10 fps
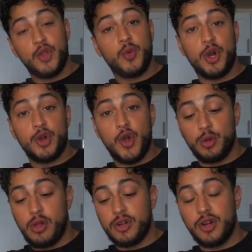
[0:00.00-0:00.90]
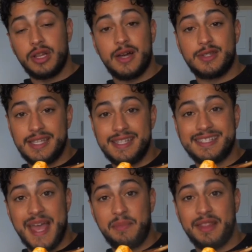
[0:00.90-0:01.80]
Are no longer allowed to eat
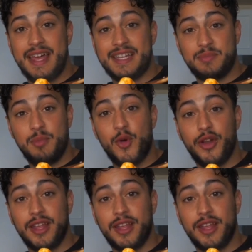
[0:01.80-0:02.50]
salmon that is boring.